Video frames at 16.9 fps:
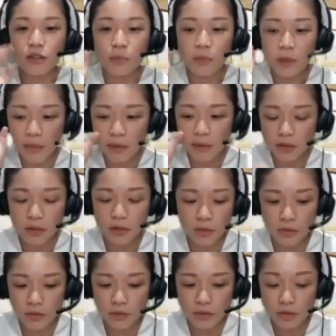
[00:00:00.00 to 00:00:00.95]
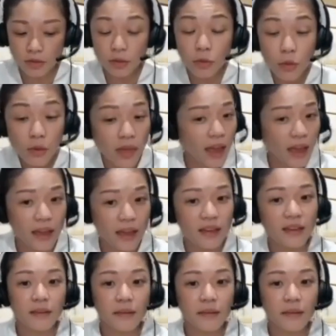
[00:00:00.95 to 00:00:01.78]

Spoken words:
To be able to do that.